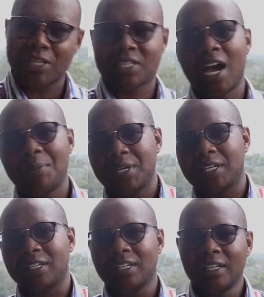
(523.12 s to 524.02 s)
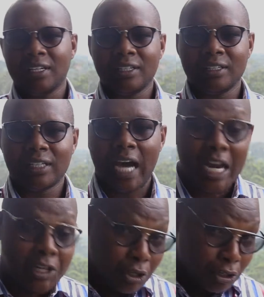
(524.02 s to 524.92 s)
is coming.
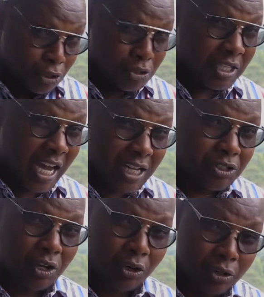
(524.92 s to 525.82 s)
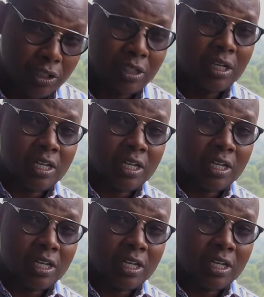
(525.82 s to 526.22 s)
And you also start your own